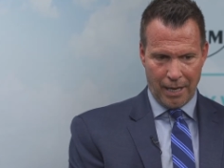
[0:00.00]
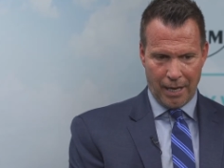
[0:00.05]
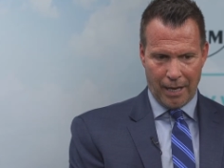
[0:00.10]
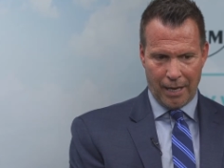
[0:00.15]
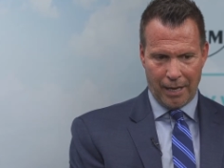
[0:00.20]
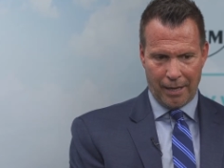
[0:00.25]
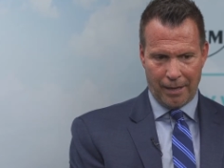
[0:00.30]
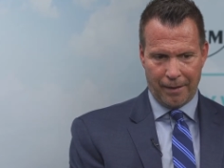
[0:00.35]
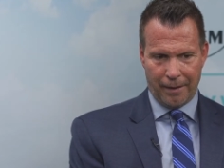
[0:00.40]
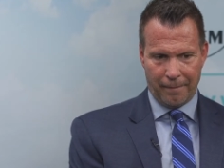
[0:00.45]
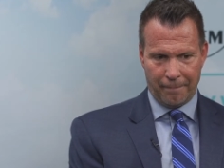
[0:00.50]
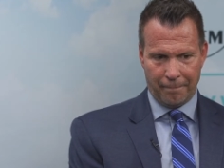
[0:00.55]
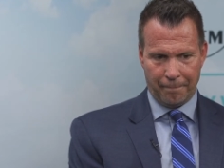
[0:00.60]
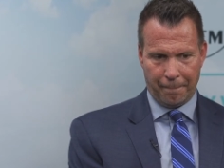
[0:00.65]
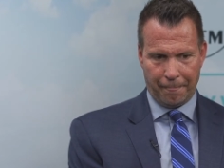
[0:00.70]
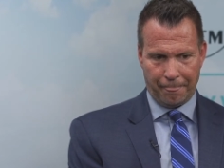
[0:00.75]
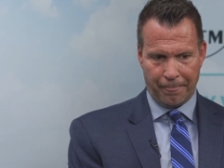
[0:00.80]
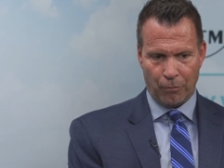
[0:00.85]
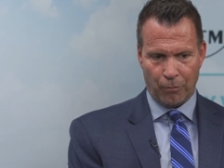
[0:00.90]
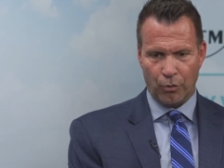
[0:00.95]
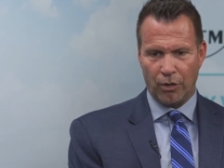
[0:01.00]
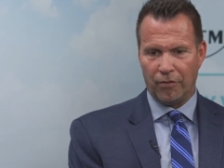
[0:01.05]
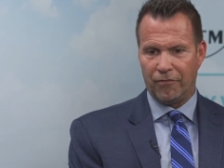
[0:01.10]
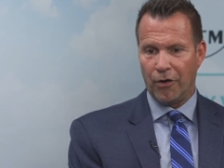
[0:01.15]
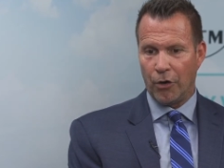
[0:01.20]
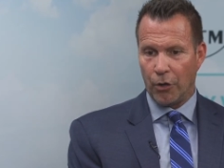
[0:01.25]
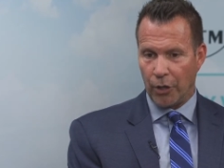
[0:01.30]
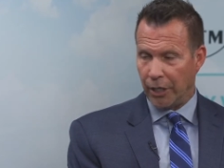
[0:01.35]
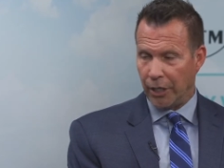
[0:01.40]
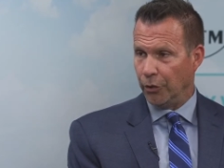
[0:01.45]
We're
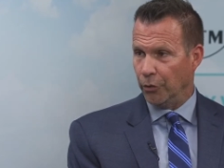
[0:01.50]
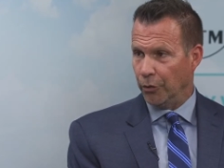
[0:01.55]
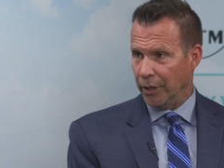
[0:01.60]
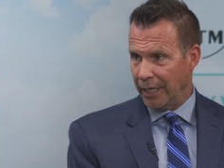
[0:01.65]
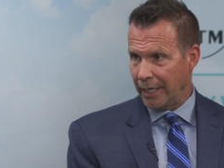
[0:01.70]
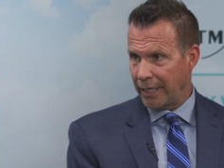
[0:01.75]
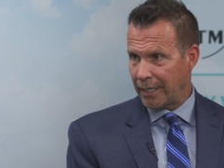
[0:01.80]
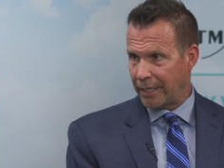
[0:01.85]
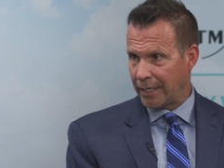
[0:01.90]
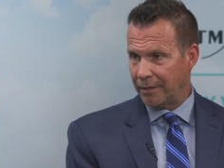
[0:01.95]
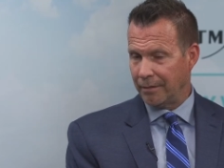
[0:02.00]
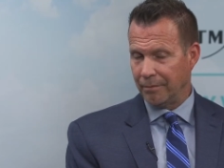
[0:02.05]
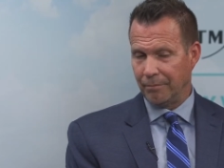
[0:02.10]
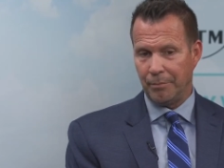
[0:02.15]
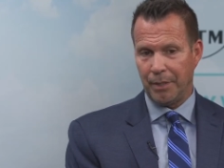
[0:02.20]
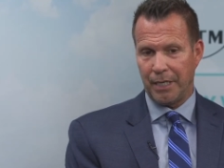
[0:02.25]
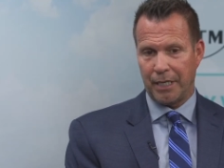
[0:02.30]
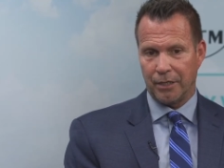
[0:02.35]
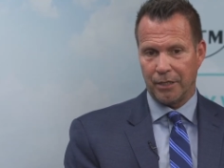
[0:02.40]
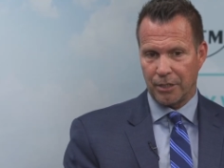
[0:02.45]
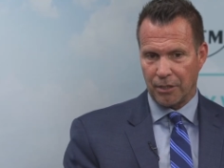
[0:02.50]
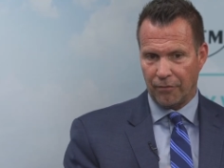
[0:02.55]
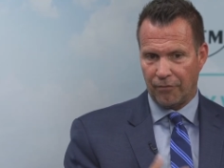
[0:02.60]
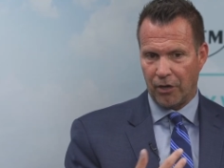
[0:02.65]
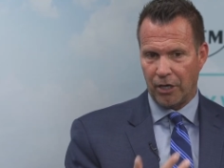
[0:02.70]
very unique because of